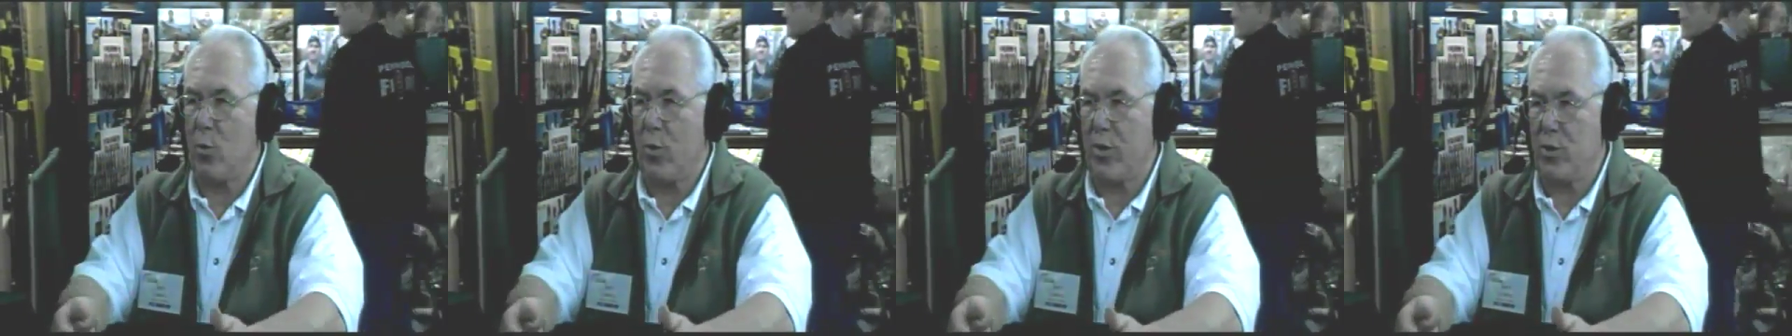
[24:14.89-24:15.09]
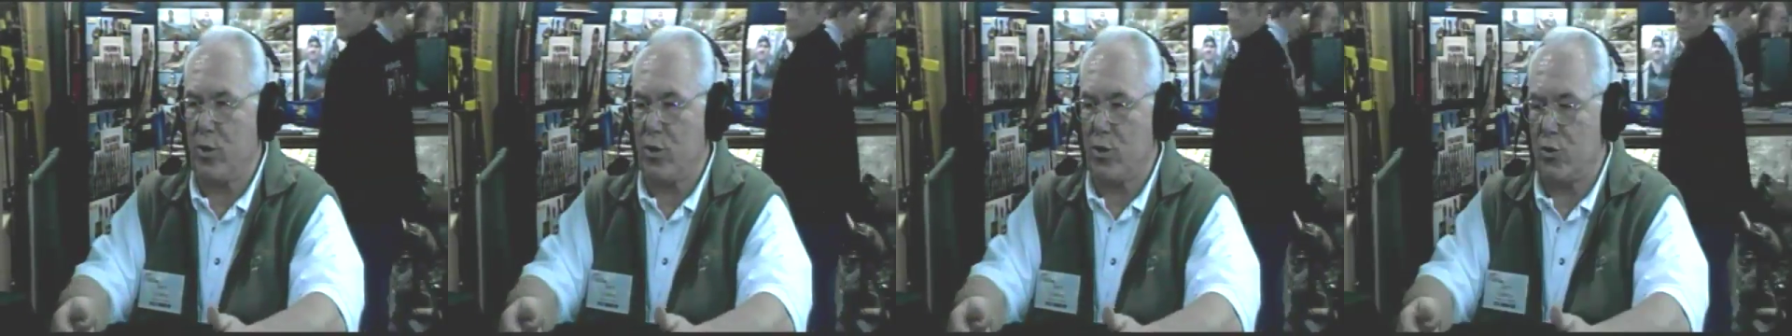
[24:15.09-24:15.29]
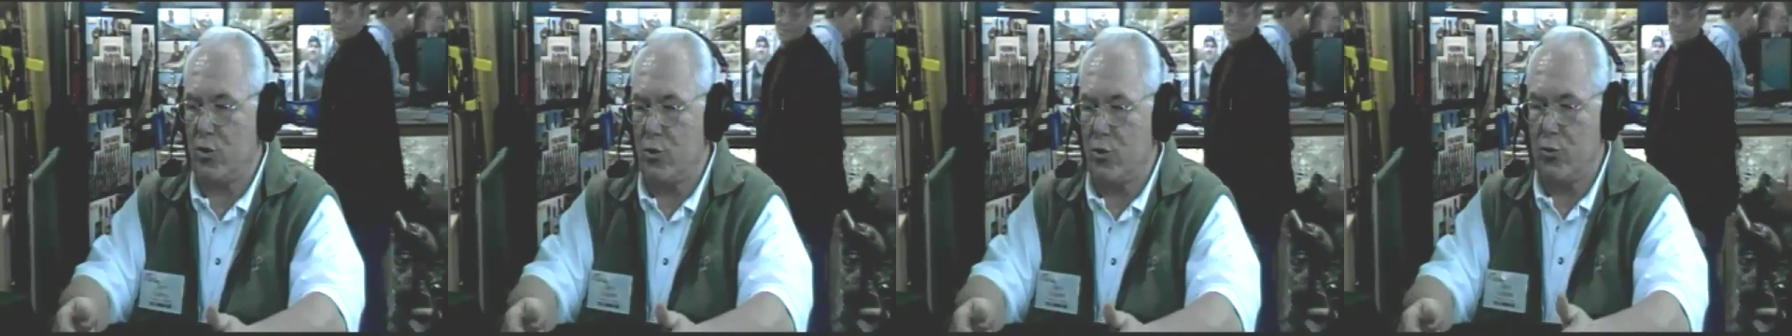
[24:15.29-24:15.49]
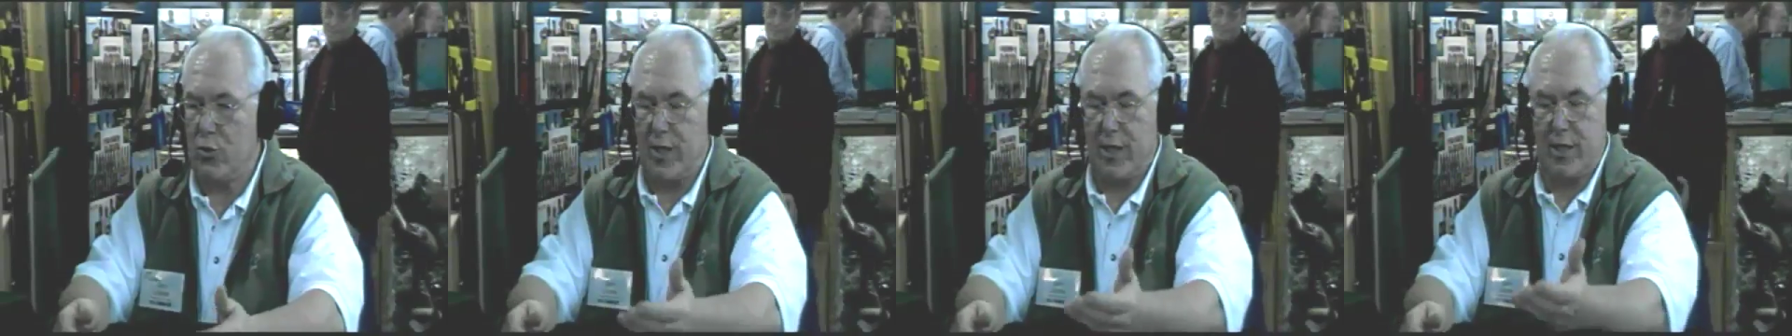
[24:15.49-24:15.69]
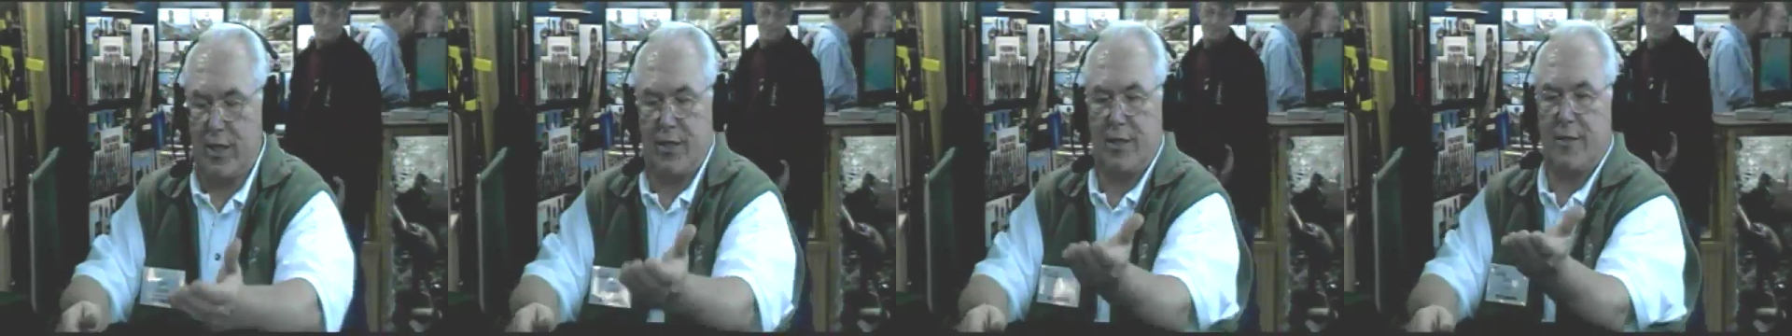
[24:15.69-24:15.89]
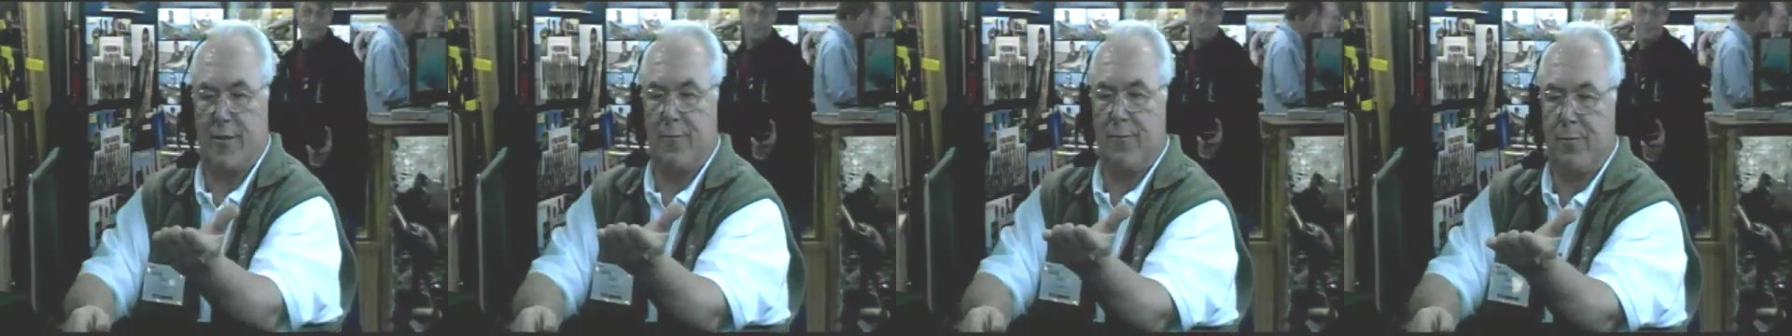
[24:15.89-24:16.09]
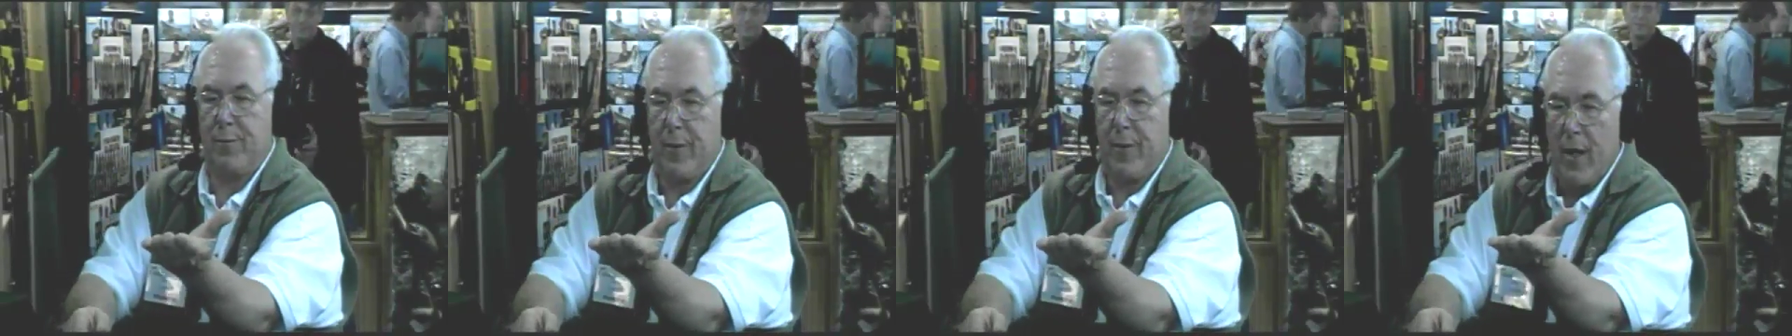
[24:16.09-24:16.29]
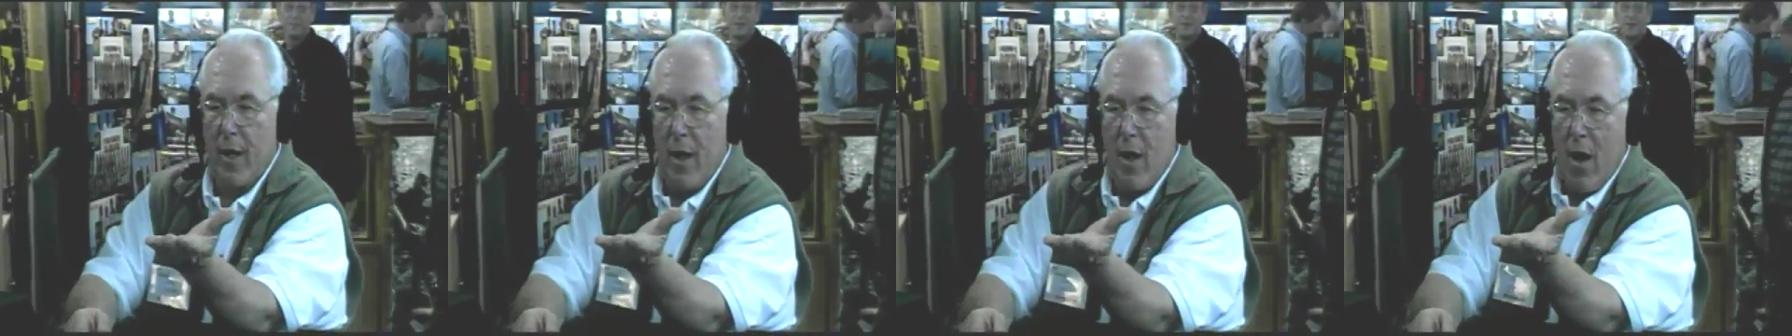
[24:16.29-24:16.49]
when you do this.
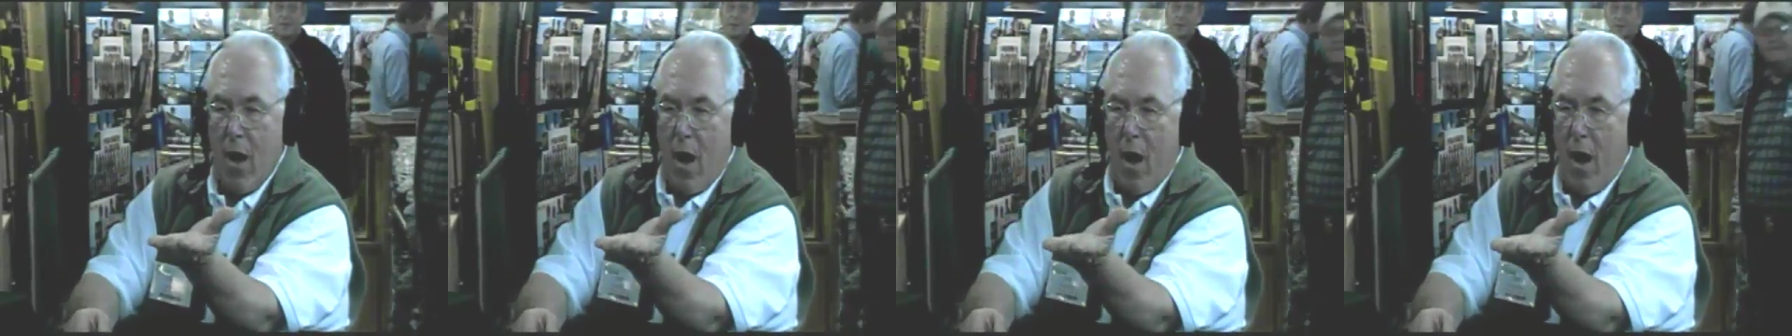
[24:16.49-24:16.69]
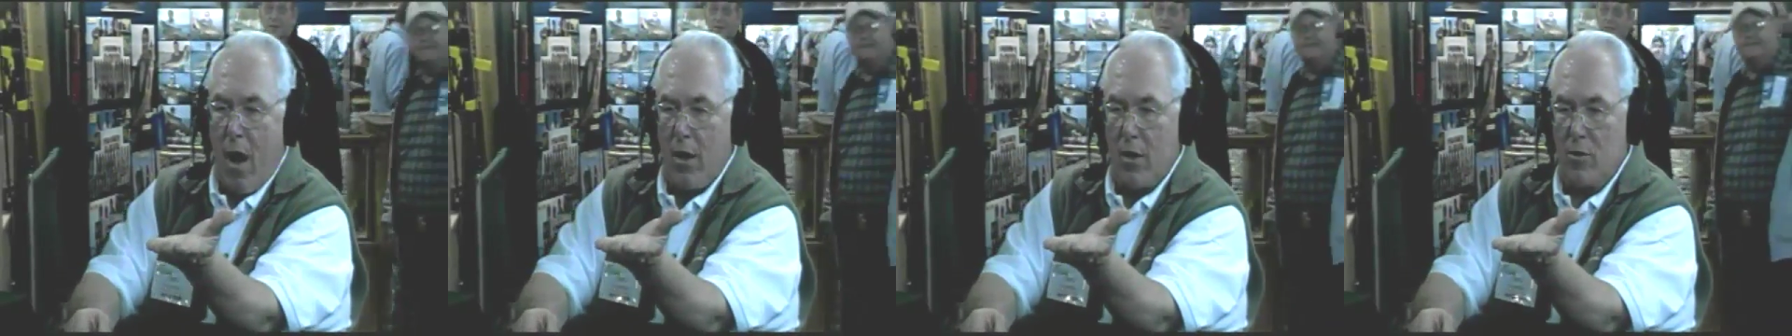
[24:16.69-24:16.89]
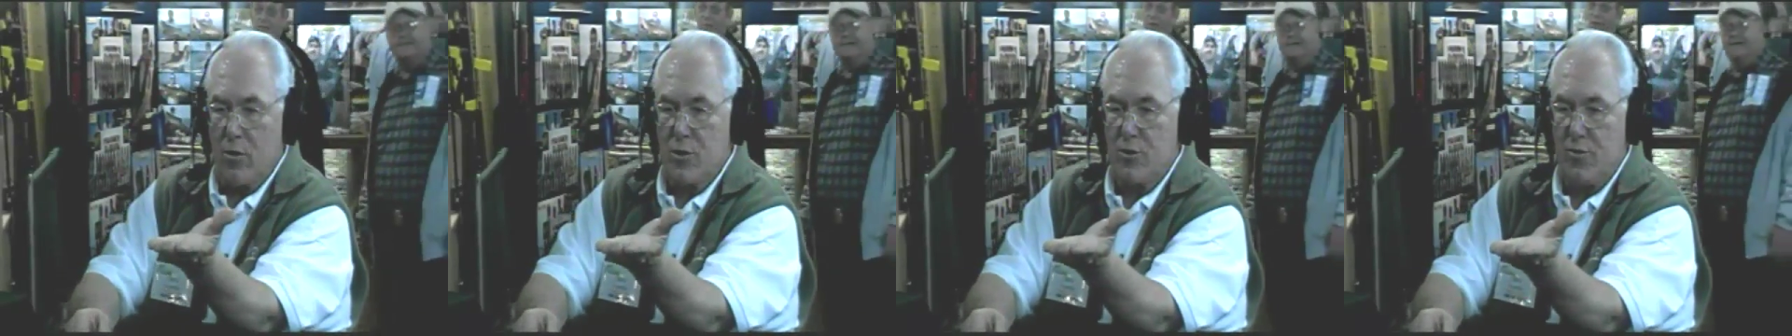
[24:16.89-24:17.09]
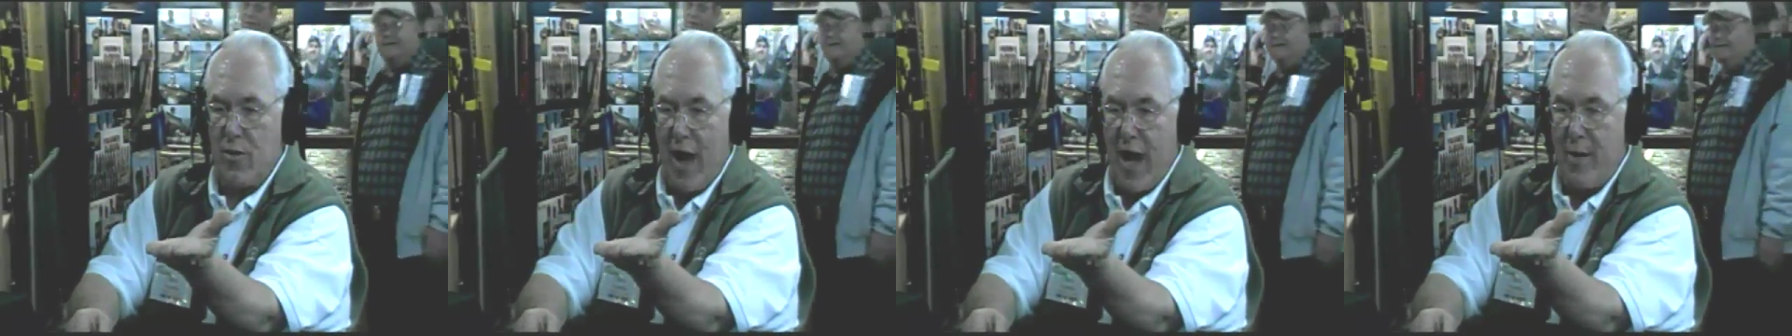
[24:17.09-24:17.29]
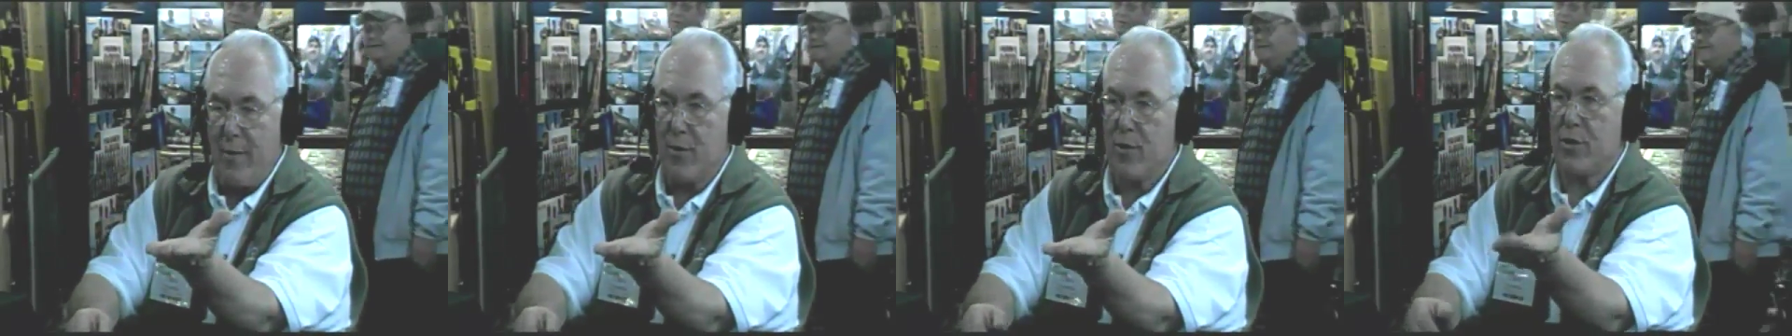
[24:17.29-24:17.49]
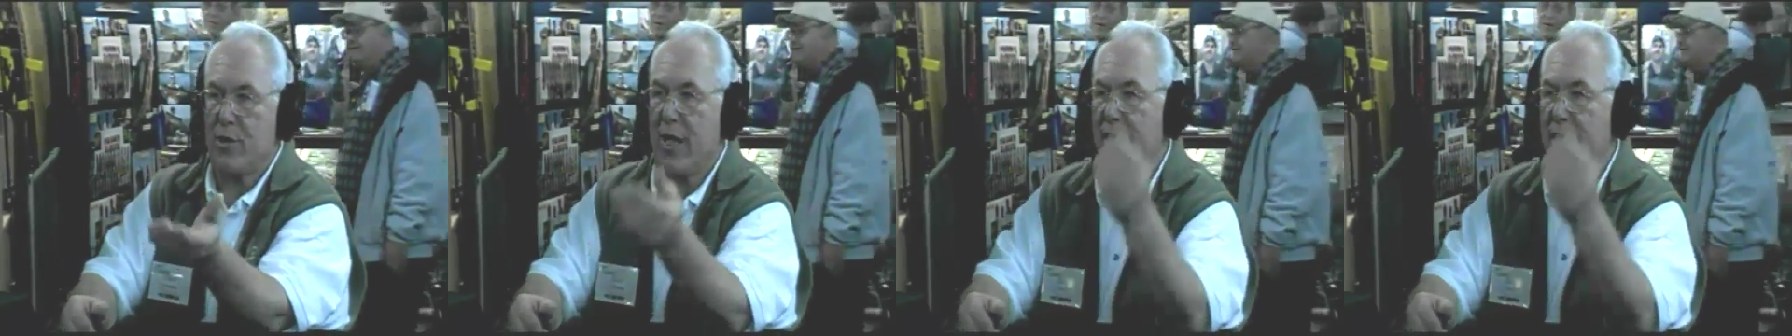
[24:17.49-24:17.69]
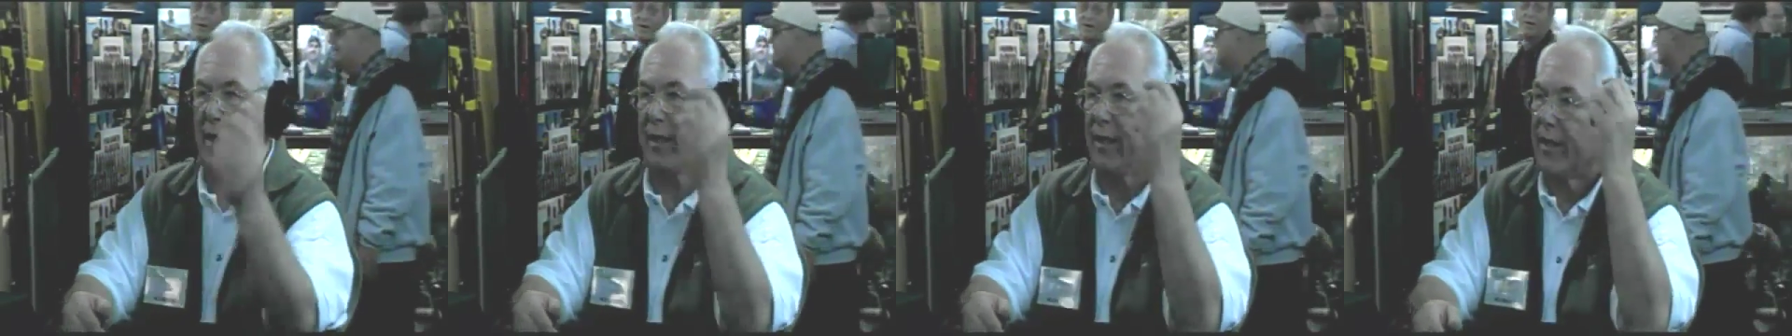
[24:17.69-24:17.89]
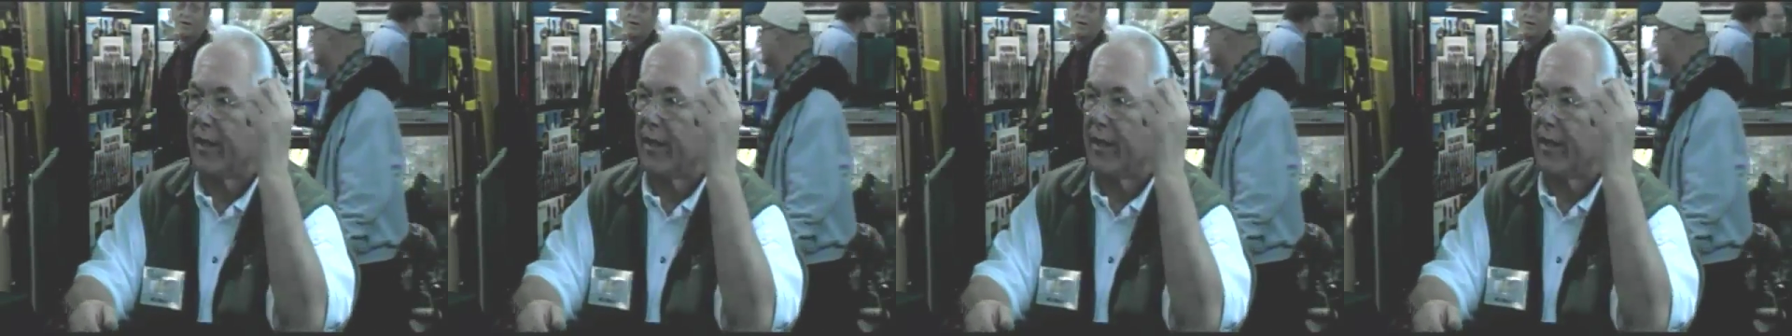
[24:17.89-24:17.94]
All those fibers, like